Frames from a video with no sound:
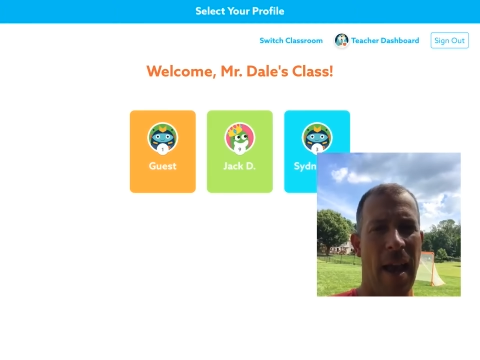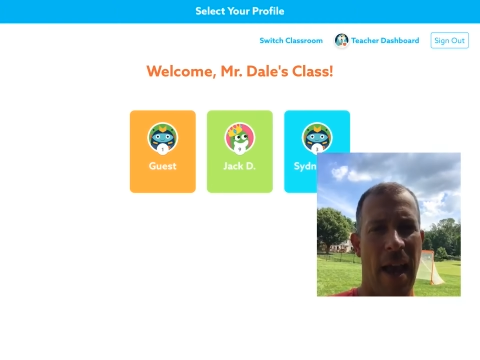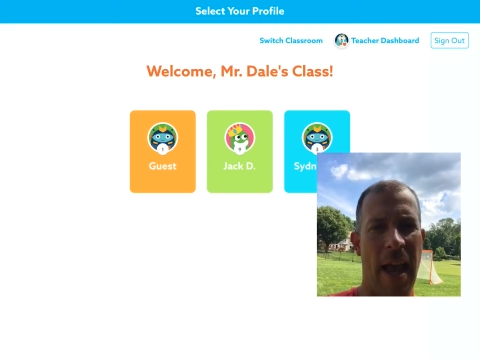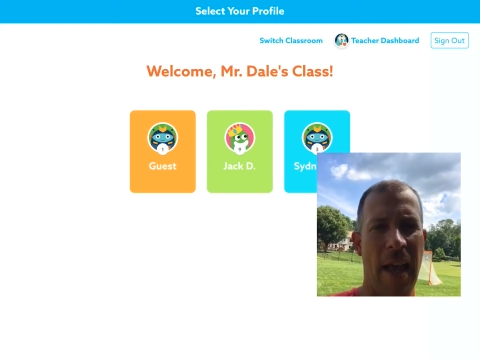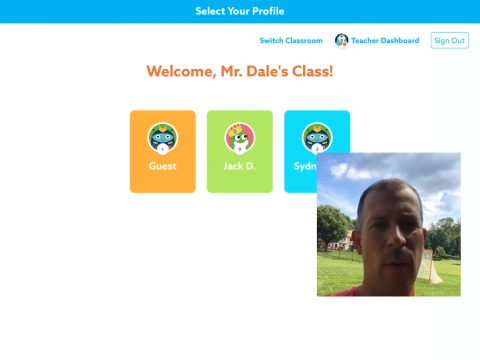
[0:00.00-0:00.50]

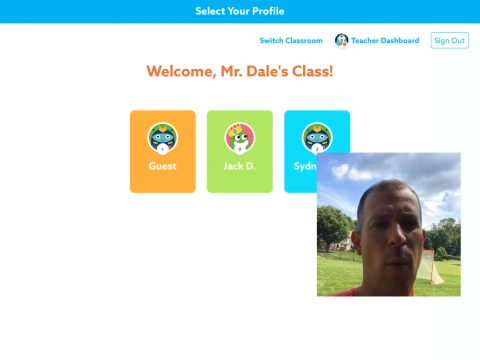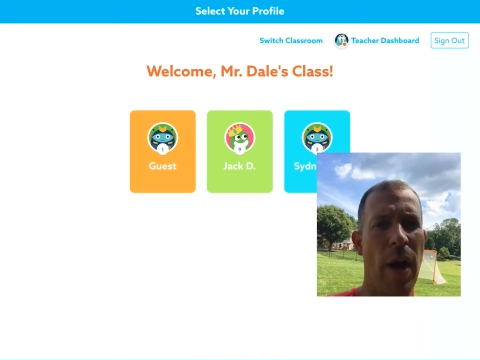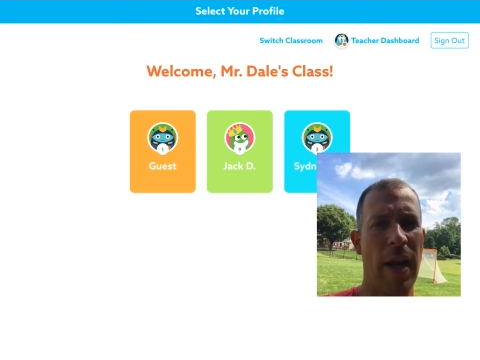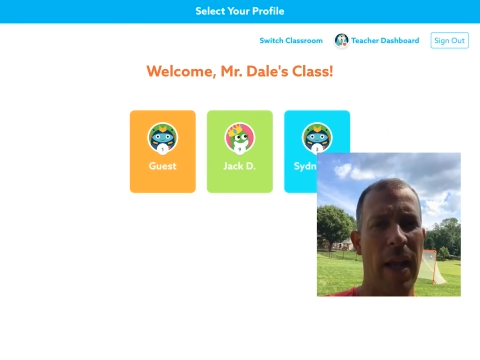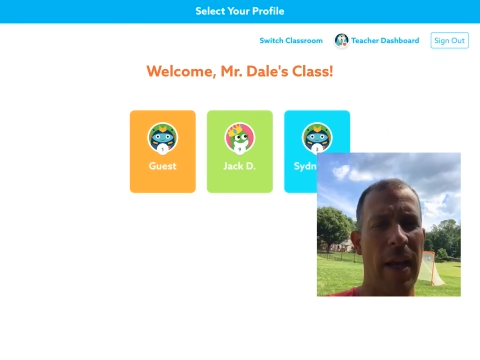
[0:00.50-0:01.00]
and
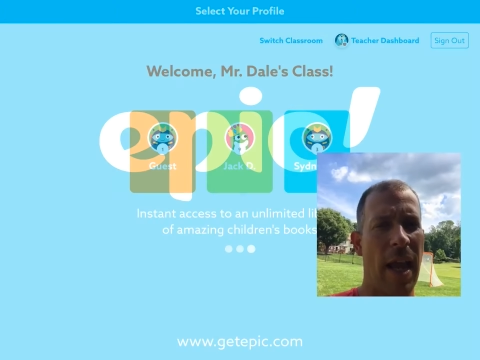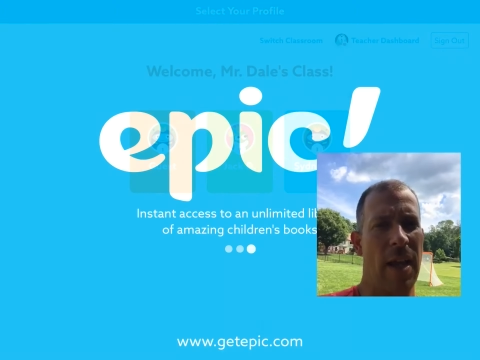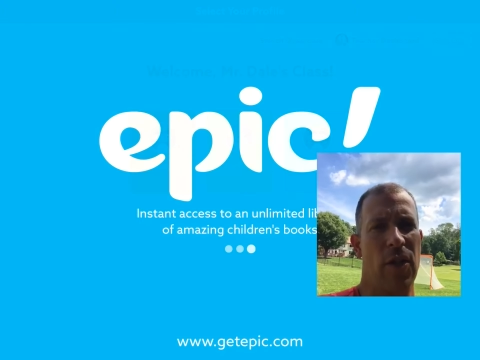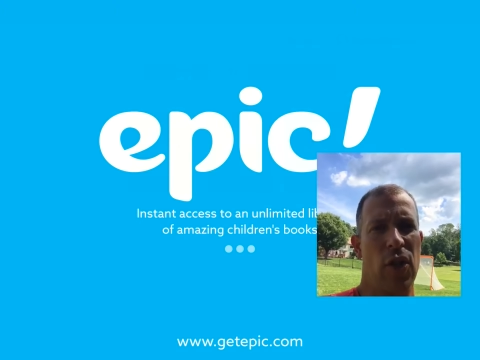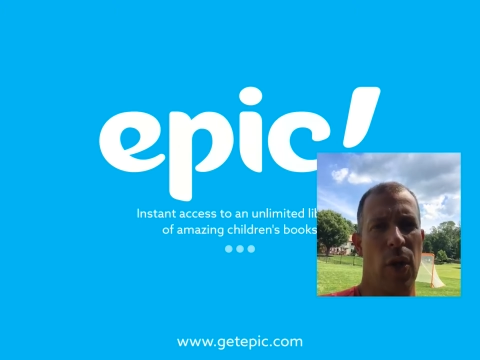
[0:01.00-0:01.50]
went in
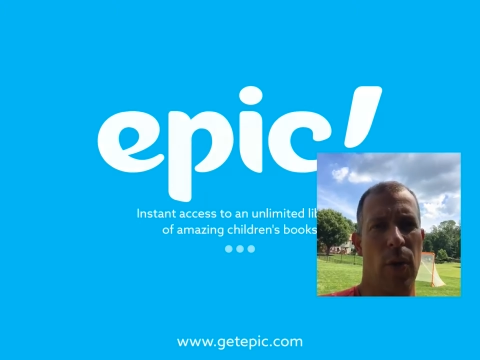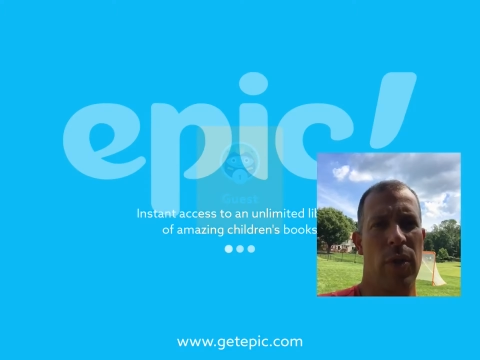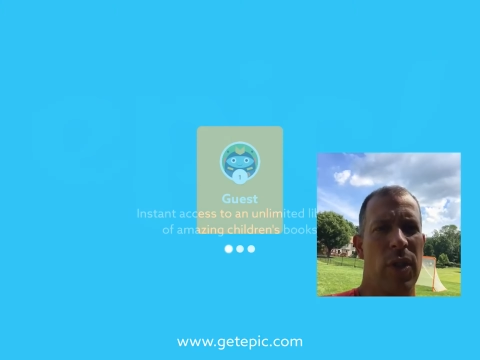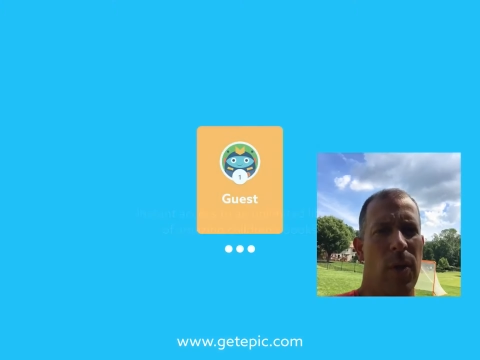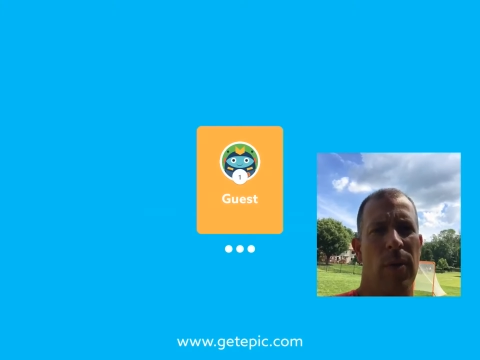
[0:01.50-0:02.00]
and showed
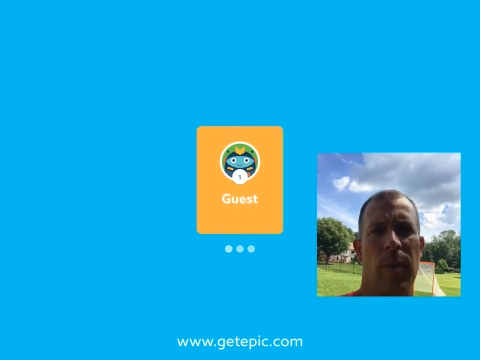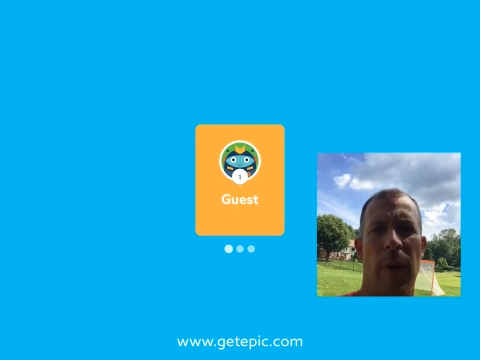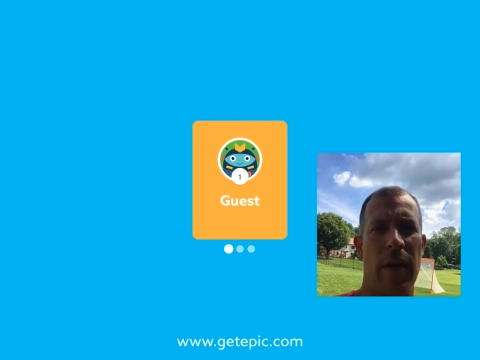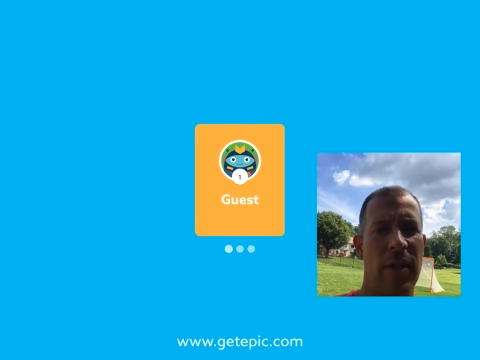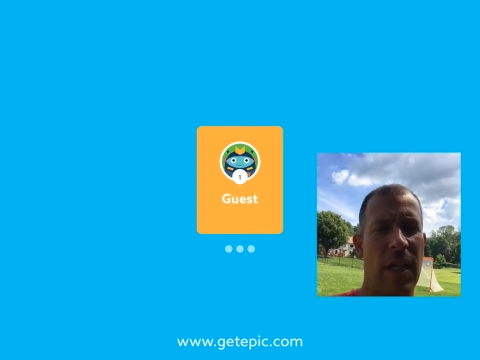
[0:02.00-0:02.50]
students,
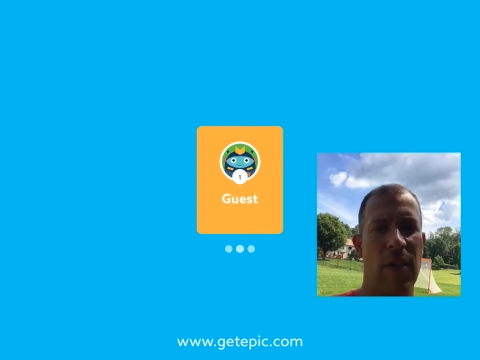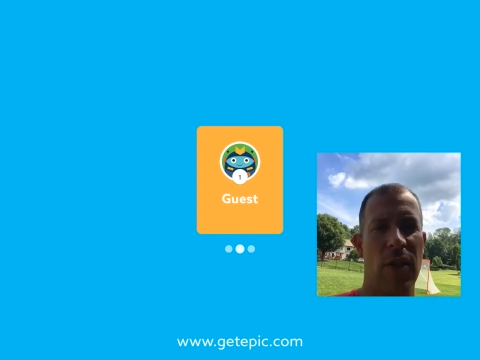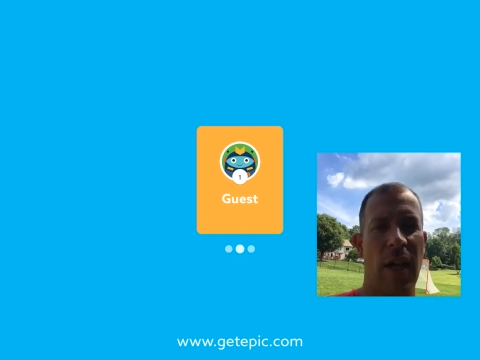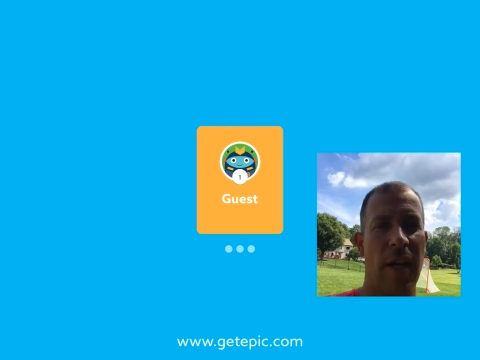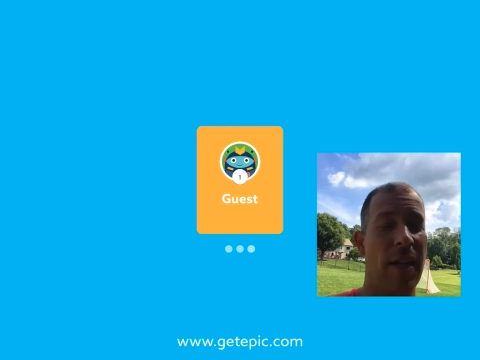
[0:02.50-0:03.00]
parents, teachers
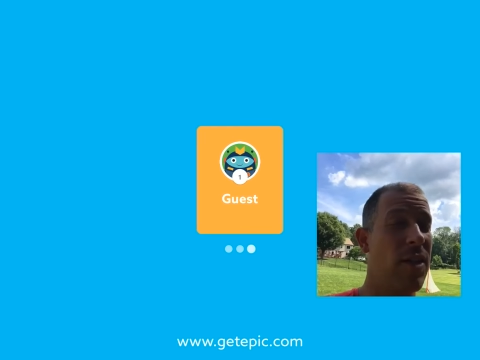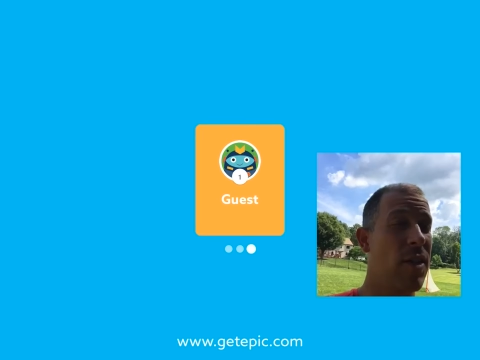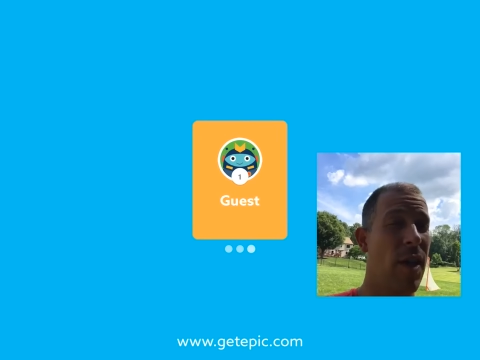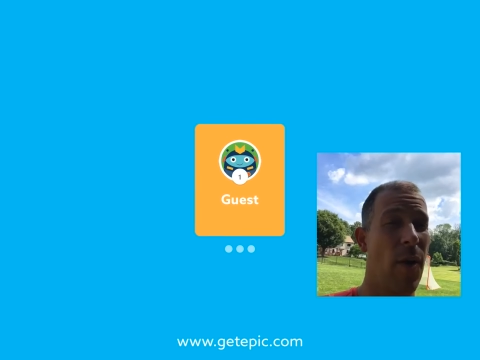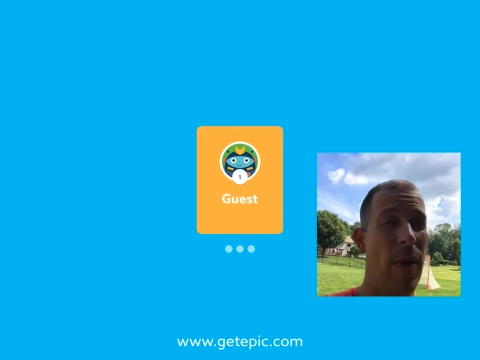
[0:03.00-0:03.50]
how you could
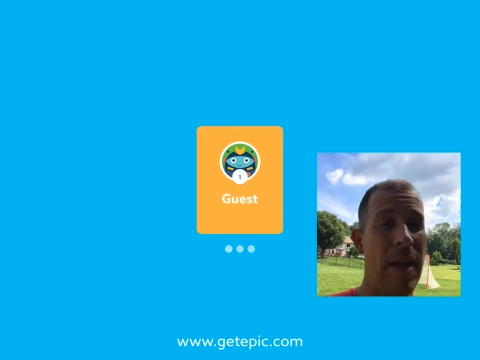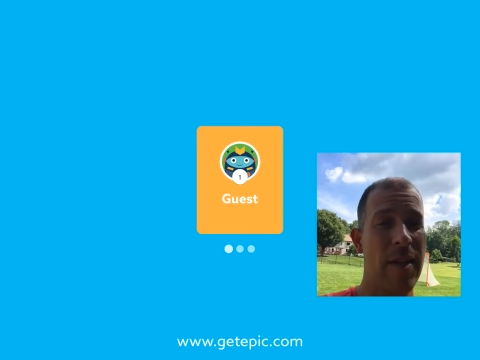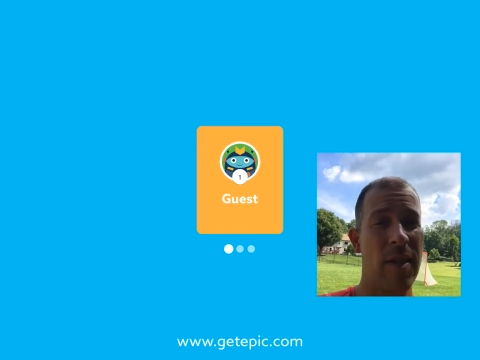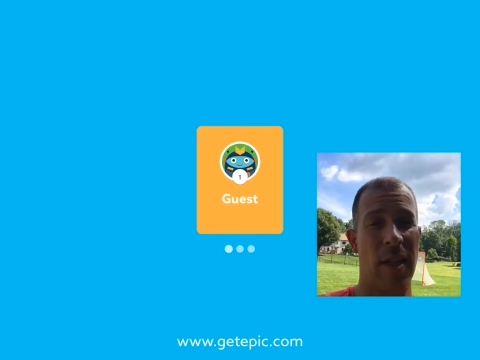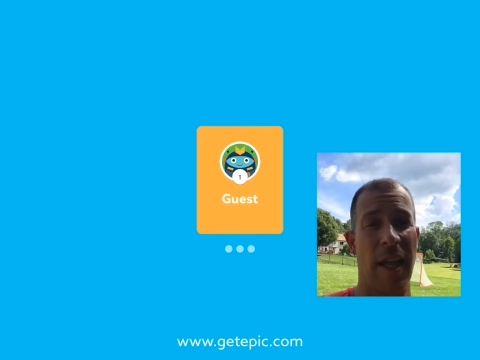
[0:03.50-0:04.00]
just go in,
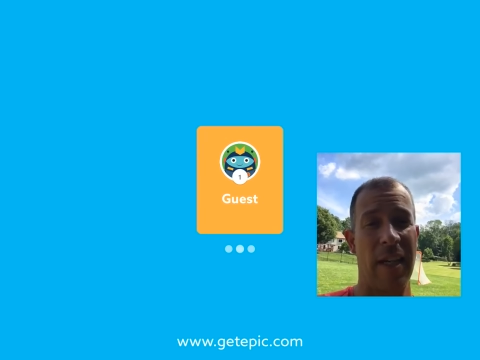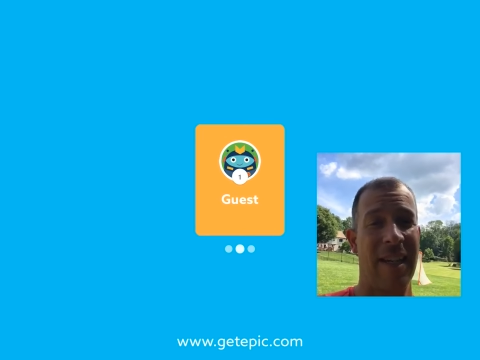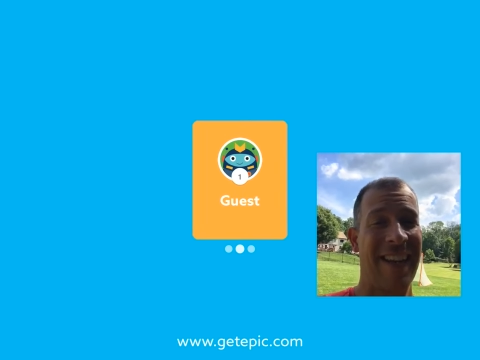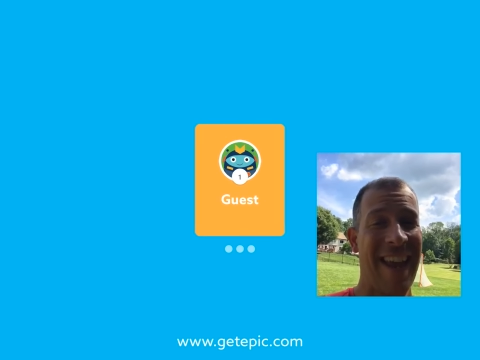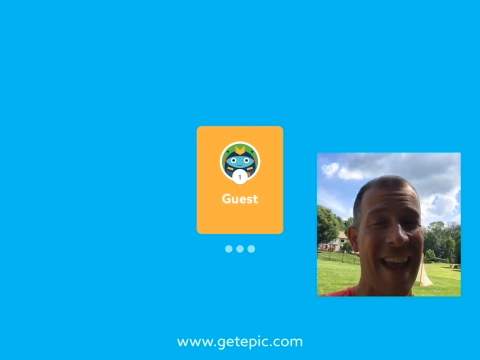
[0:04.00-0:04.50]
select a
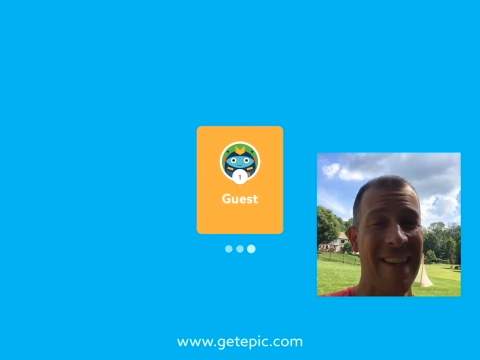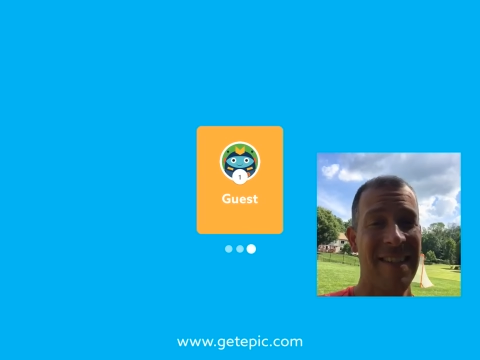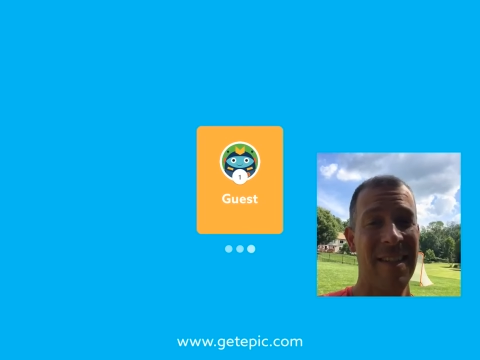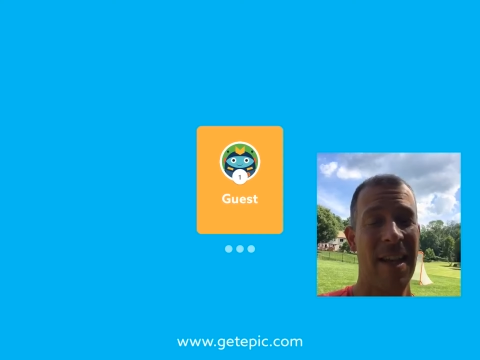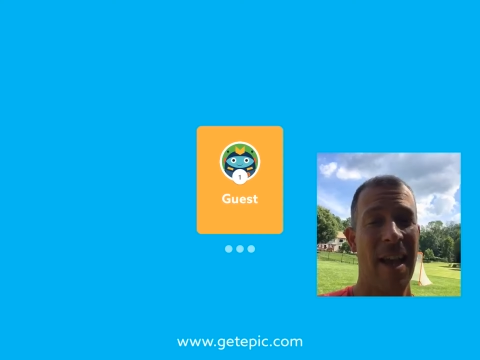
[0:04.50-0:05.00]

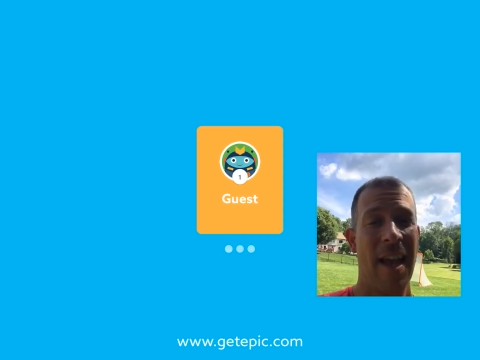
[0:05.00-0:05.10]
guest,